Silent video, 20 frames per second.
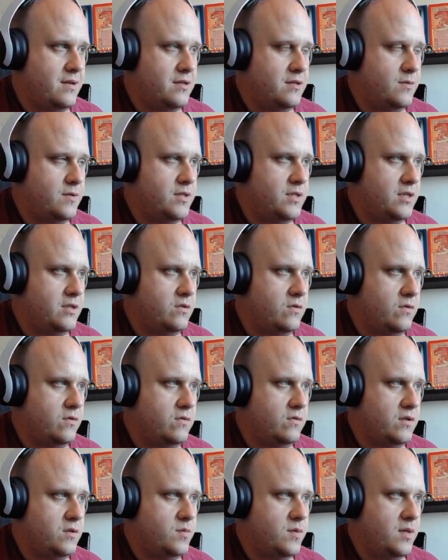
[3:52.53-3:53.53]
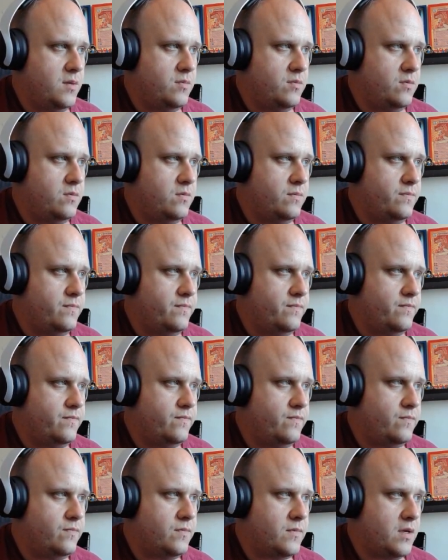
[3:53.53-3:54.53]
we're just ignoring all these people,
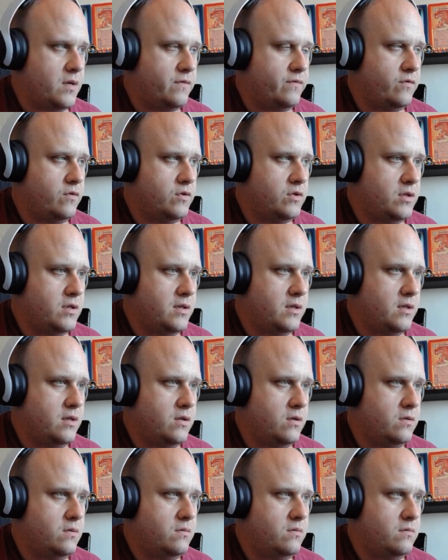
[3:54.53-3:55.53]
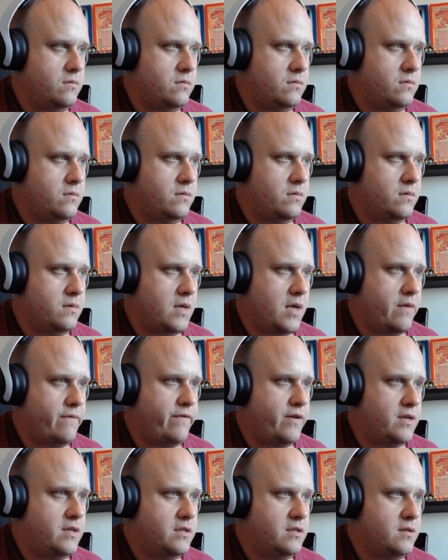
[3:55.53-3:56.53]
unfortunately. Oh, Iron
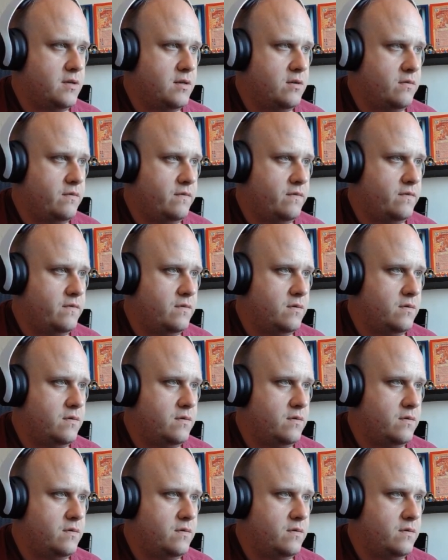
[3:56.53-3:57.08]
Find is going off.